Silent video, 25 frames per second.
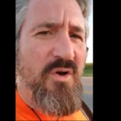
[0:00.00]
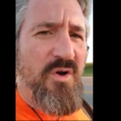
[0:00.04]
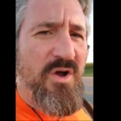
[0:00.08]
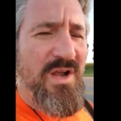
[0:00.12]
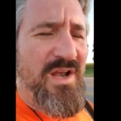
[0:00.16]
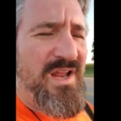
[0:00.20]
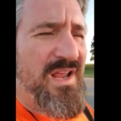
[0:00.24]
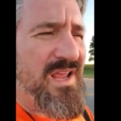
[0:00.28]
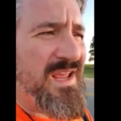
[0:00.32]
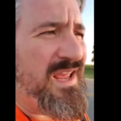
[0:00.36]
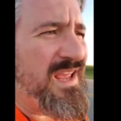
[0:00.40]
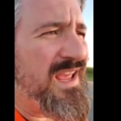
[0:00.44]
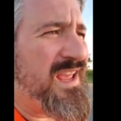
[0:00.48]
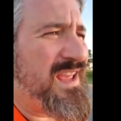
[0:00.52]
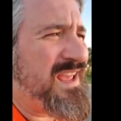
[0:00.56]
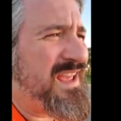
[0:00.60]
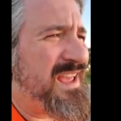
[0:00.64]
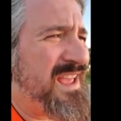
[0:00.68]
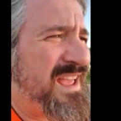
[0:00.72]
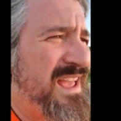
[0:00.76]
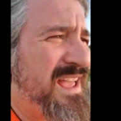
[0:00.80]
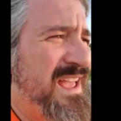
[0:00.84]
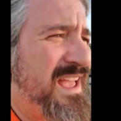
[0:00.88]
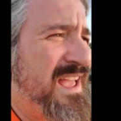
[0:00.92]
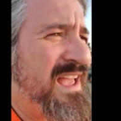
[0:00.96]
going
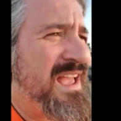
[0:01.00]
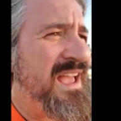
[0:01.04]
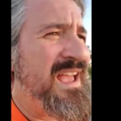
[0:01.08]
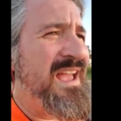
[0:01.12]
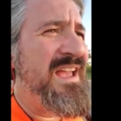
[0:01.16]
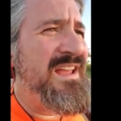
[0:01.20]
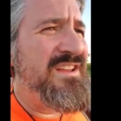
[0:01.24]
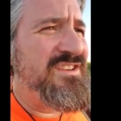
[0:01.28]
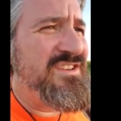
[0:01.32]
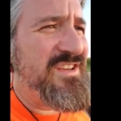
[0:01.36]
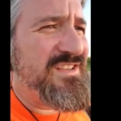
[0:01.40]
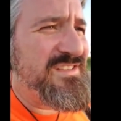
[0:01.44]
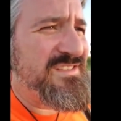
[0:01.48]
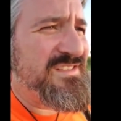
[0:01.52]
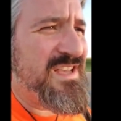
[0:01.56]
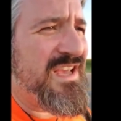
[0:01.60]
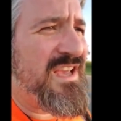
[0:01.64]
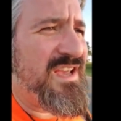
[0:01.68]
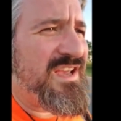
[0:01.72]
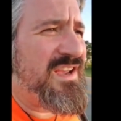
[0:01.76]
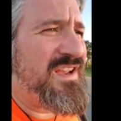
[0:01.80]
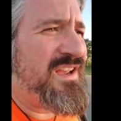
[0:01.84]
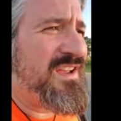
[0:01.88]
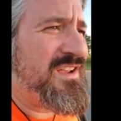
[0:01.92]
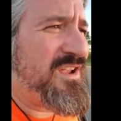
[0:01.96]
and just
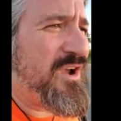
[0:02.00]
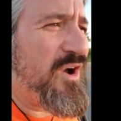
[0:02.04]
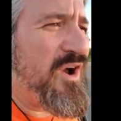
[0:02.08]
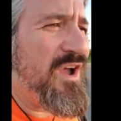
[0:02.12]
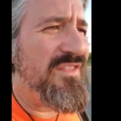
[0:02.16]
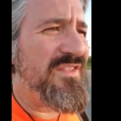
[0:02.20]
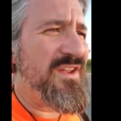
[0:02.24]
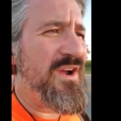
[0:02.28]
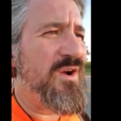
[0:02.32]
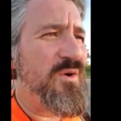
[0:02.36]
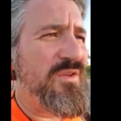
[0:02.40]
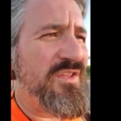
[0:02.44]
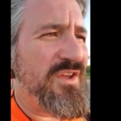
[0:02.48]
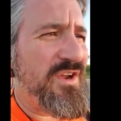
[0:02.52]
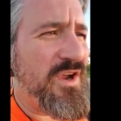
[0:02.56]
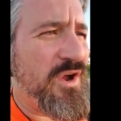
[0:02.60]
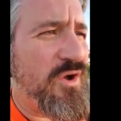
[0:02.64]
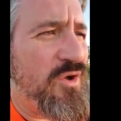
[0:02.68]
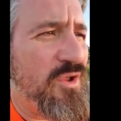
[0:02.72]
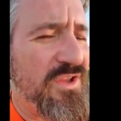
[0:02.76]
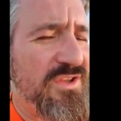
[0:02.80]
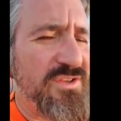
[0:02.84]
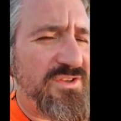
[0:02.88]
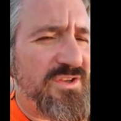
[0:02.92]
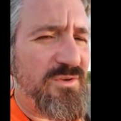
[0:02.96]
go out there with a
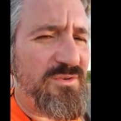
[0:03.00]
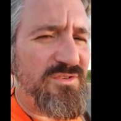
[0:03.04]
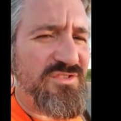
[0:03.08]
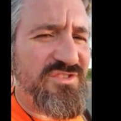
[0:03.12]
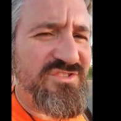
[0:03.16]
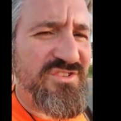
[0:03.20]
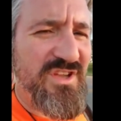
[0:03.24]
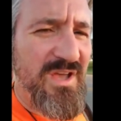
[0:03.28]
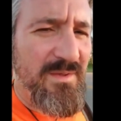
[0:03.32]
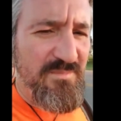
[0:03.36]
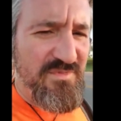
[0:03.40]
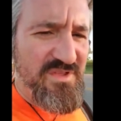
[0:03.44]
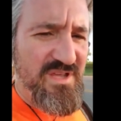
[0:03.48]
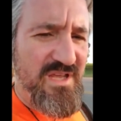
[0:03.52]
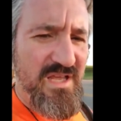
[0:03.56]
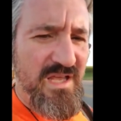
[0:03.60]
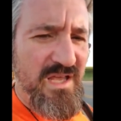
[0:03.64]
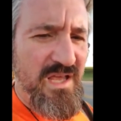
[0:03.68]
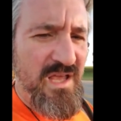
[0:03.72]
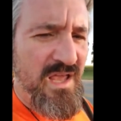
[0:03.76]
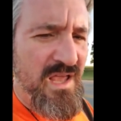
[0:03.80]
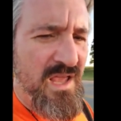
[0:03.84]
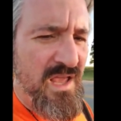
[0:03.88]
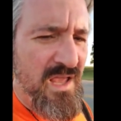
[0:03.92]
goal to do something.